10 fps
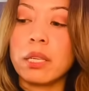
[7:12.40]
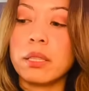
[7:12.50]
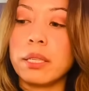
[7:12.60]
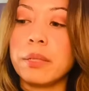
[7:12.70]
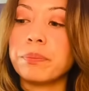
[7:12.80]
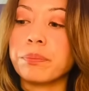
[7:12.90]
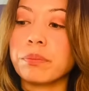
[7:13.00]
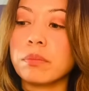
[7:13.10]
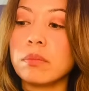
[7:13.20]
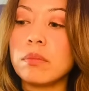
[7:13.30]
lately,
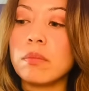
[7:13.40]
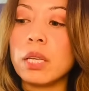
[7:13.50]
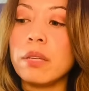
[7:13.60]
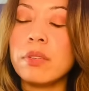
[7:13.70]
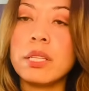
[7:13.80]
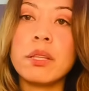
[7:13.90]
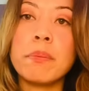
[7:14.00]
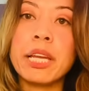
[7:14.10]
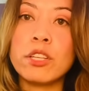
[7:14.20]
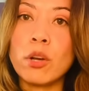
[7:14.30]
even in the
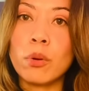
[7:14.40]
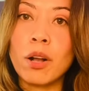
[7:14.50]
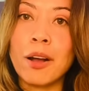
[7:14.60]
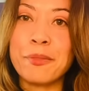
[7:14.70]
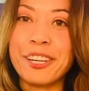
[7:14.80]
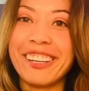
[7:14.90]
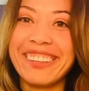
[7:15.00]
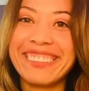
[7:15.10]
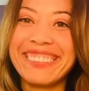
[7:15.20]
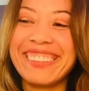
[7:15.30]
main no-com
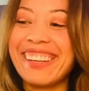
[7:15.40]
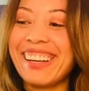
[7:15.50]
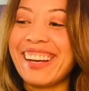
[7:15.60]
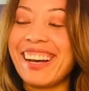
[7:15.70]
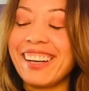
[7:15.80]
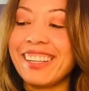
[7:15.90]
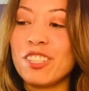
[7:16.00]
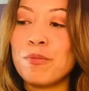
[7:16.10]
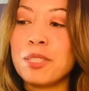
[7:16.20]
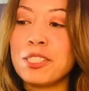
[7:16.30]
reading.
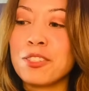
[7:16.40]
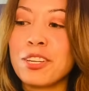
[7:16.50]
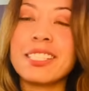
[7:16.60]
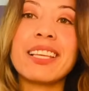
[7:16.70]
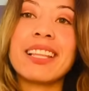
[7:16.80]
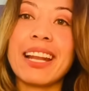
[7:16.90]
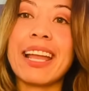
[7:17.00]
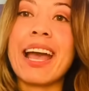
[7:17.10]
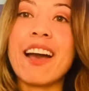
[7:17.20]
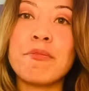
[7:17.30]
You've been stressing that I
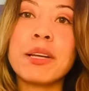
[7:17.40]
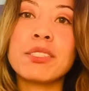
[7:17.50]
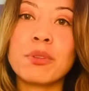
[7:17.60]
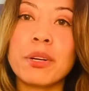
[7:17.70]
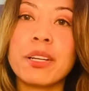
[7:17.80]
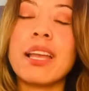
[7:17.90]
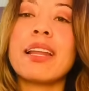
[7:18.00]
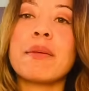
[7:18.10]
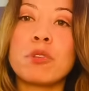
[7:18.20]
have my sword and I'm